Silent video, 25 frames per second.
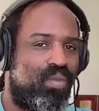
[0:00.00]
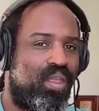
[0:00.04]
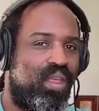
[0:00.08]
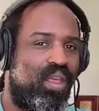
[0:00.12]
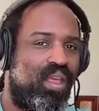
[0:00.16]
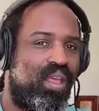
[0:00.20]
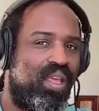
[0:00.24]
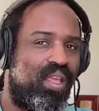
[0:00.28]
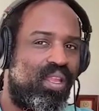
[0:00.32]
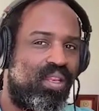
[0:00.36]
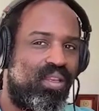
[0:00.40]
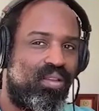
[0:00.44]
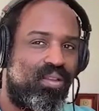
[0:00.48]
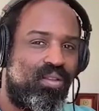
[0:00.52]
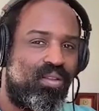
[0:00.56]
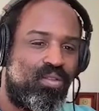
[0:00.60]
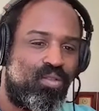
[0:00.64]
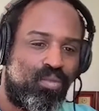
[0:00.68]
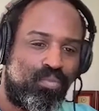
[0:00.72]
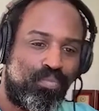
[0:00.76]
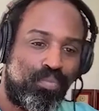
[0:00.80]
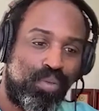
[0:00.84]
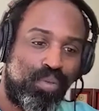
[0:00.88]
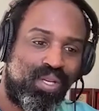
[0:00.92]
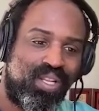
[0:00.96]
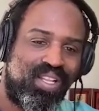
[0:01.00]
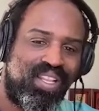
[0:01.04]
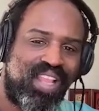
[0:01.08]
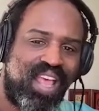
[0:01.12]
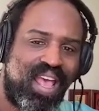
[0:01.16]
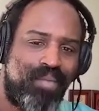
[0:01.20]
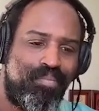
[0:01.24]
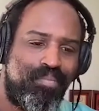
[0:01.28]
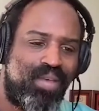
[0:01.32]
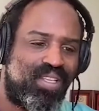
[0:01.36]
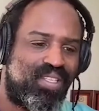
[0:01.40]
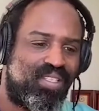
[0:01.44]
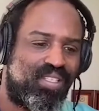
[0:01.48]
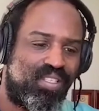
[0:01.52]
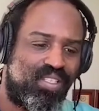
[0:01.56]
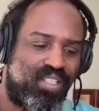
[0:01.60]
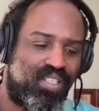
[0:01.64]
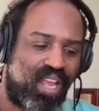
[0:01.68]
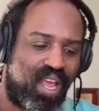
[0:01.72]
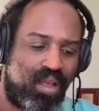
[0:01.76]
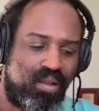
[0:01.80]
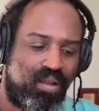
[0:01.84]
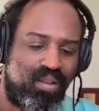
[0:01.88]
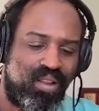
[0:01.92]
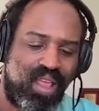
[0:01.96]
And putting that message
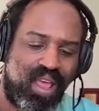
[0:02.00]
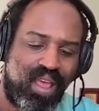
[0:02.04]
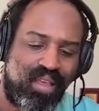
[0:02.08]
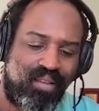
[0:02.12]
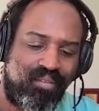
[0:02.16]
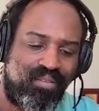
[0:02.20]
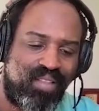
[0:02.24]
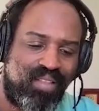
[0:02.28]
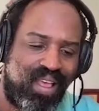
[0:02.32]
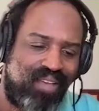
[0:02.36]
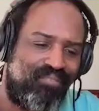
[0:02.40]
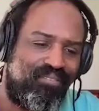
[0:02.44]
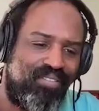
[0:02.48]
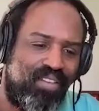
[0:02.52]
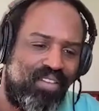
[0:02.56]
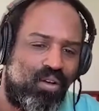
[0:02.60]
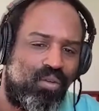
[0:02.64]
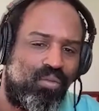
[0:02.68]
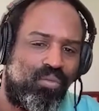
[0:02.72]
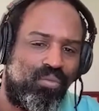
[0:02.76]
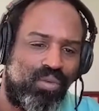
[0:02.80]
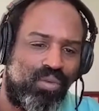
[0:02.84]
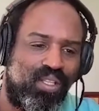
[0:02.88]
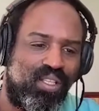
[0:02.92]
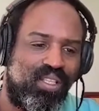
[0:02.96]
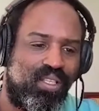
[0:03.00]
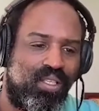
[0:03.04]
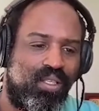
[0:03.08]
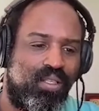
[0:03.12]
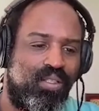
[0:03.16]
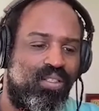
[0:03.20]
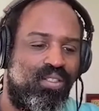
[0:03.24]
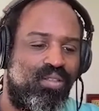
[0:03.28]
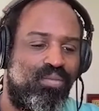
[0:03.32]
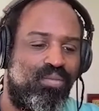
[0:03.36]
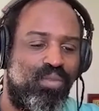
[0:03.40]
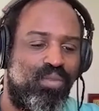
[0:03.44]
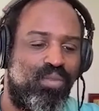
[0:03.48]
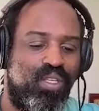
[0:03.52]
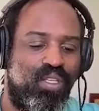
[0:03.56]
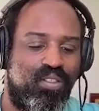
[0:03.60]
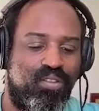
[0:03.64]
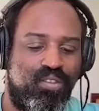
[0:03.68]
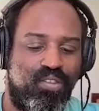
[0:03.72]
out, and that felt really good to me.